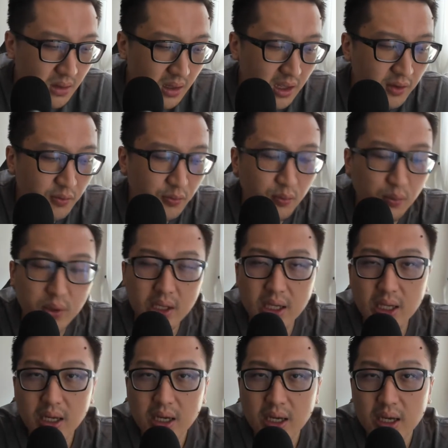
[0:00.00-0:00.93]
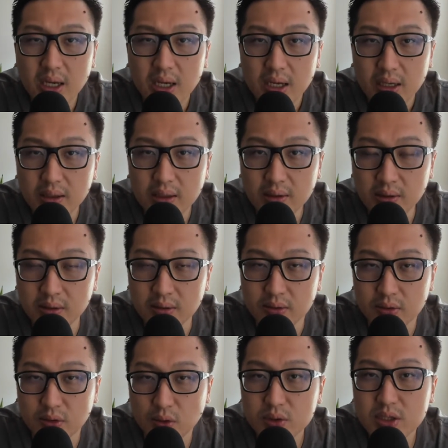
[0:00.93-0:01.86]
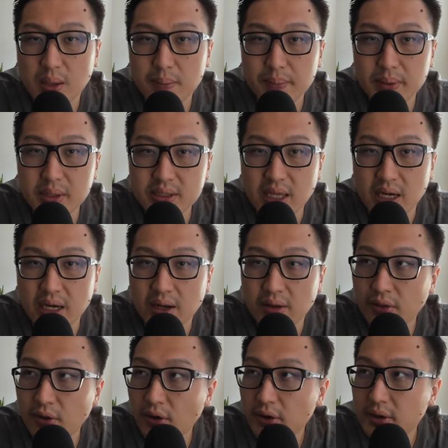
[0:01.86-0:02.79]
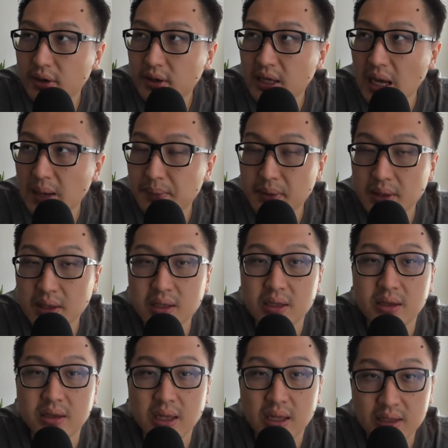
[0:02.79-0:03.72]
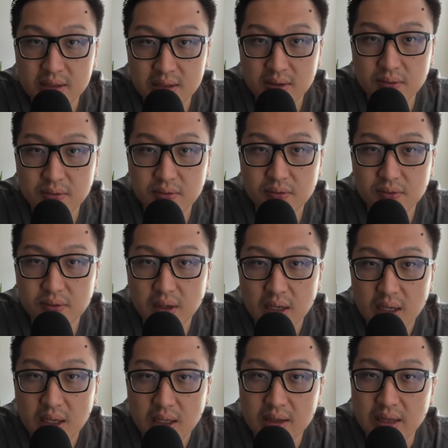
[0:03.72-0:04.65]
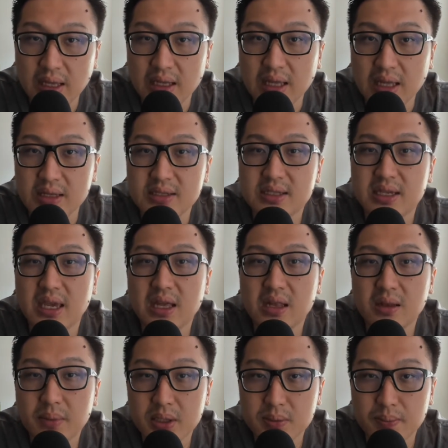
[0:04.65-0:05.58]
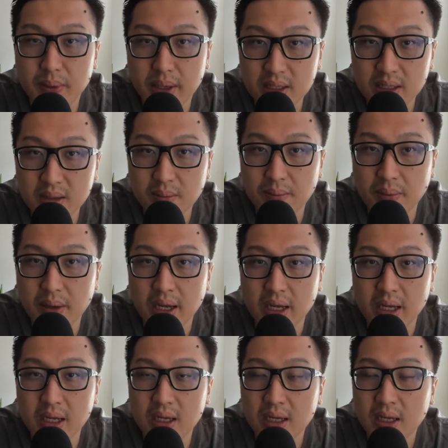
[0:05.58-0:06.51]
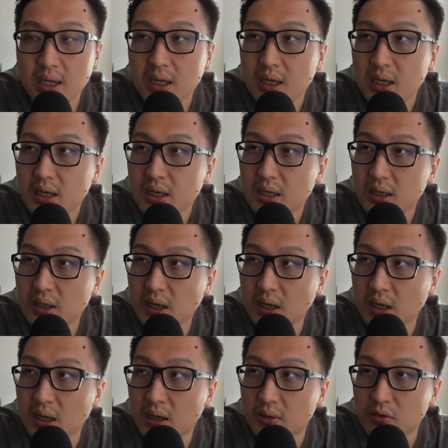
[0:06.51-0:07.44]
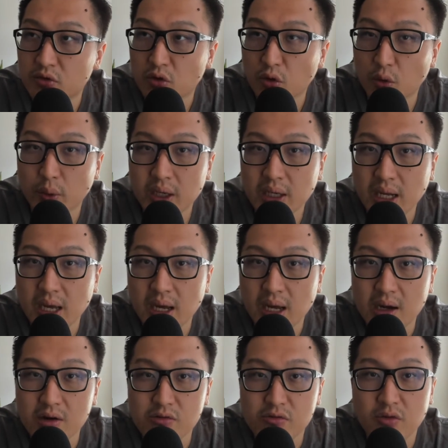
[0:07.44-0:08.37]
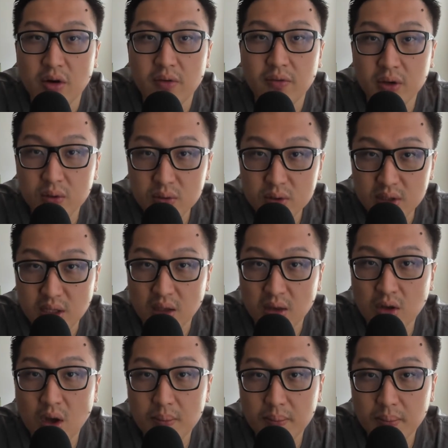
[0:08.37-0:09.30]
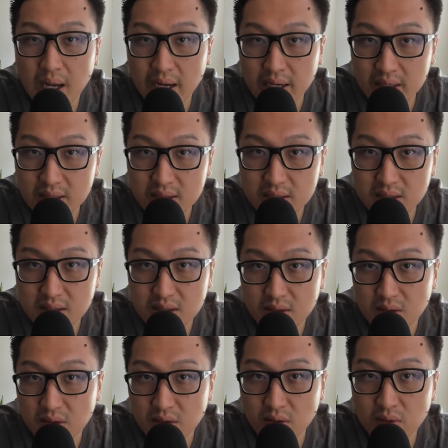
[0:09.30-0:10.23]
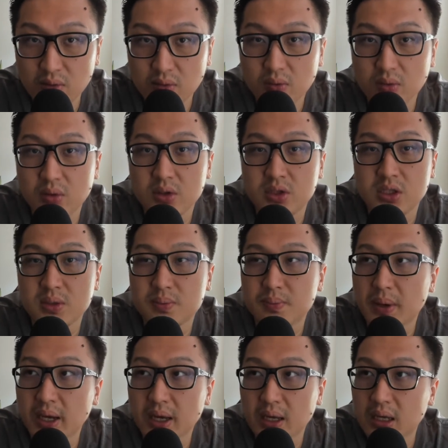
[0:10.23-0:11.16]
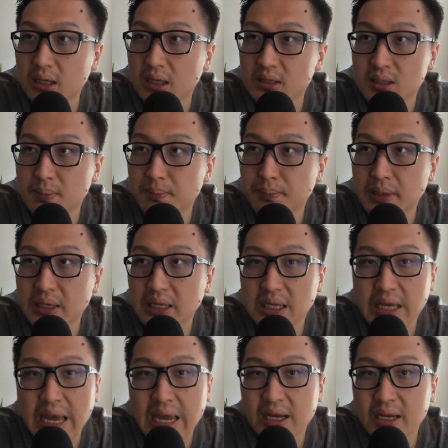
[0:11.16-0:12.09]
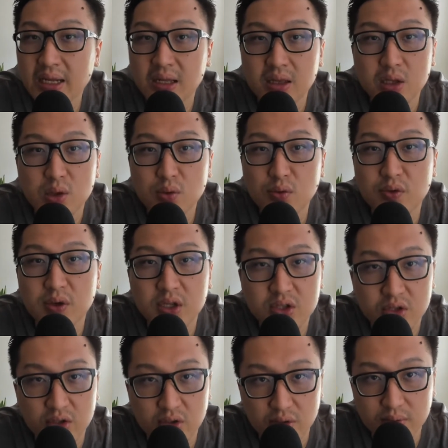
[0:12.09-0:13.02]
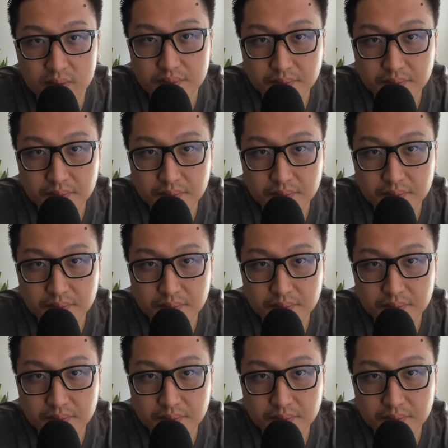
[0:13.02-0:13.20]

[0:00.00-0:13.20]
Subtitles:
if we those companies that are not capital intensive, that can scale much better by growing their revenues, their top lines, just by simply adding a new feature.